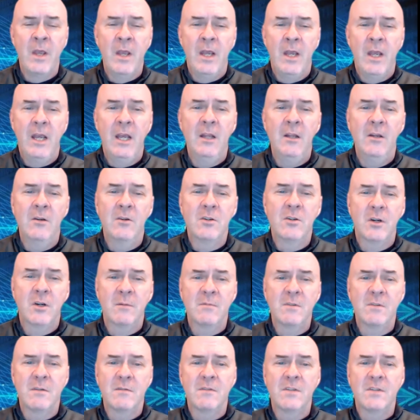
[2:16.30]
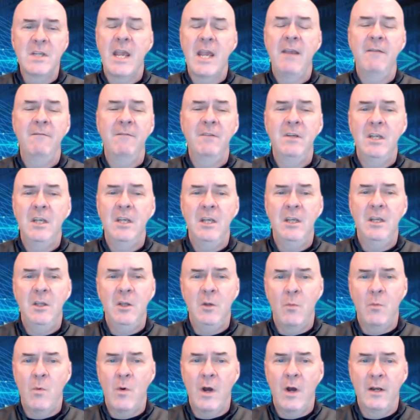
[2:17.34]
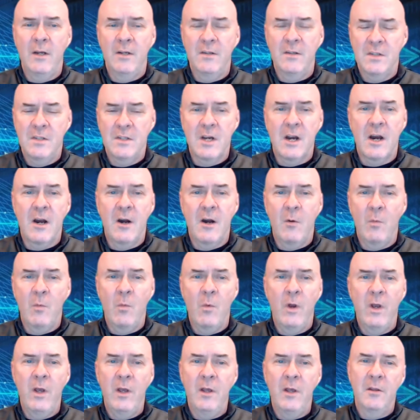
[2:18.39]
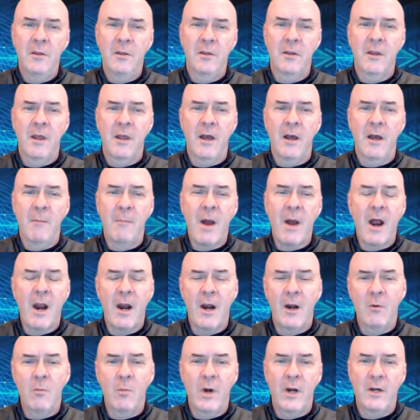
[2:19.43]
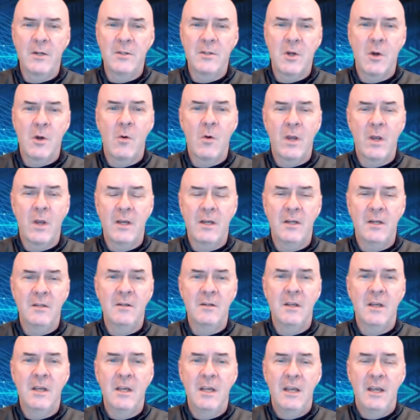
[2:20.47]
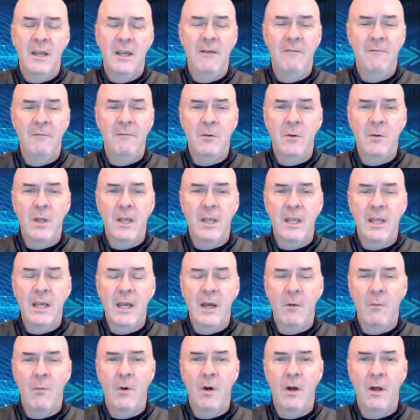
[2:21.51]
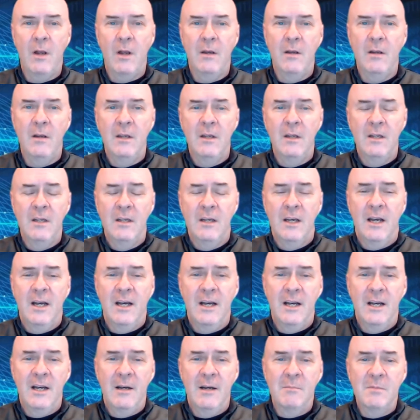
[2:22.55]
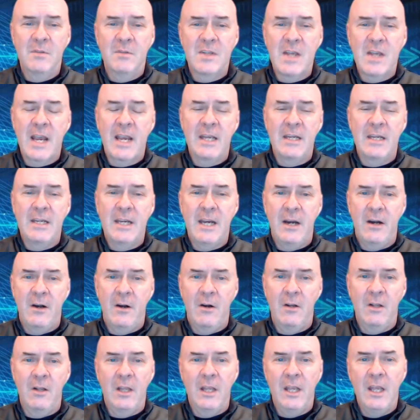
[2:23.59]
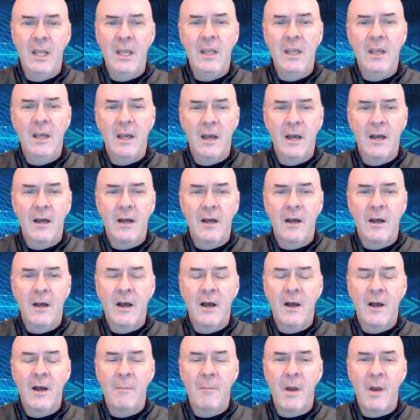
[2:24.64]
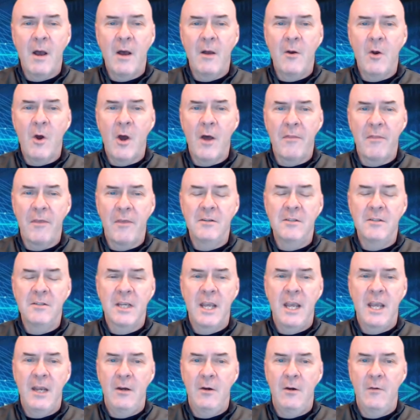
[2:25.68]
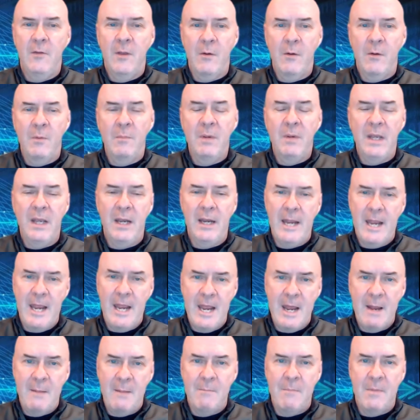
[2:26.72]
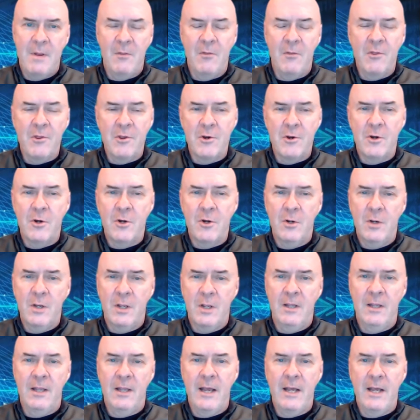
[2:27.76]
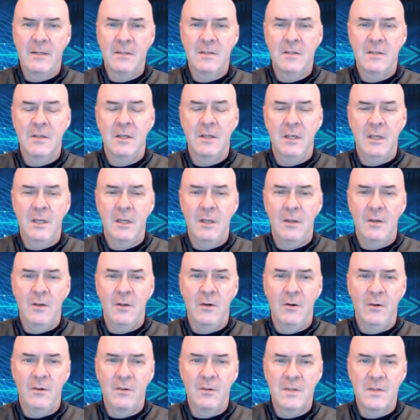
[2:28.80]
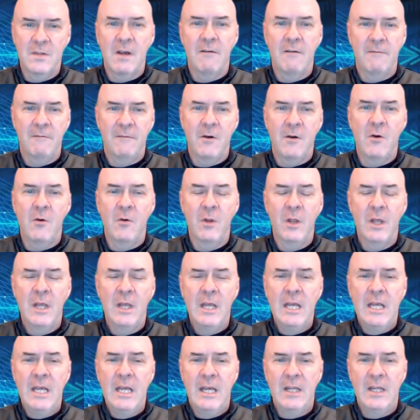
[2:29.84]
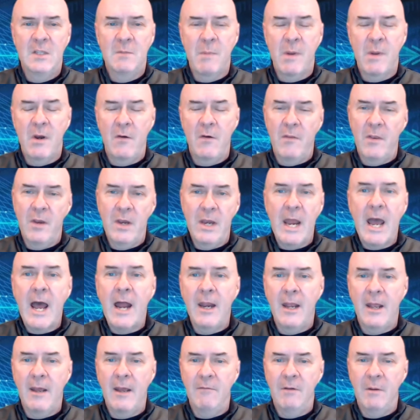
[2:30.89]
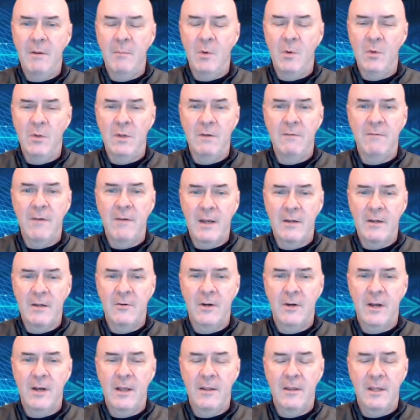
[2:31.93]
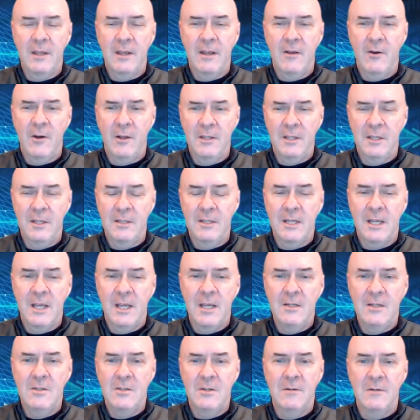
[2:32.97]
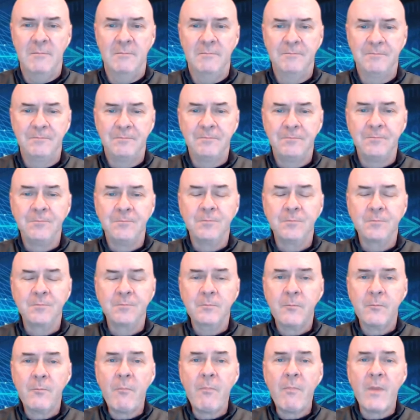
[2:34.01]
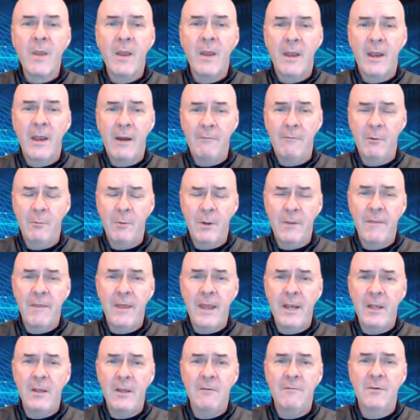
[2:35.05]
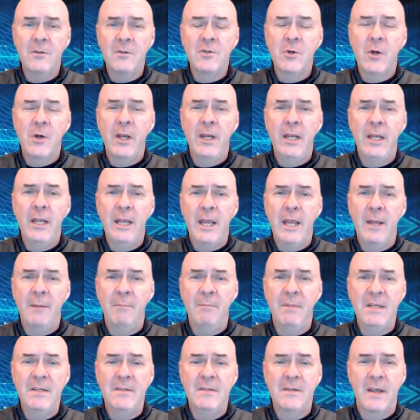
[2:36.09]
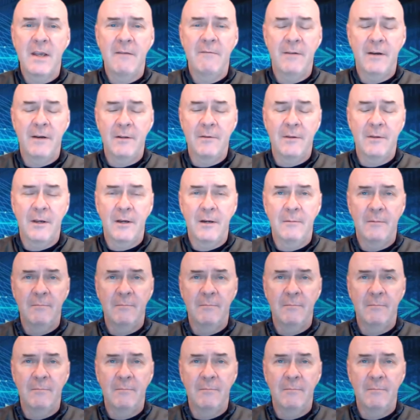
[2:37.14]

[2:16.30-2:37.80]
In terms of safety, you want to start with a hardware token if you can get one. Secondarily, an authenticator that would be an app. And third and lastly, your cell phone. It's better than not having multi-factor authentication. Everyone, thank you for joining and be safe out there.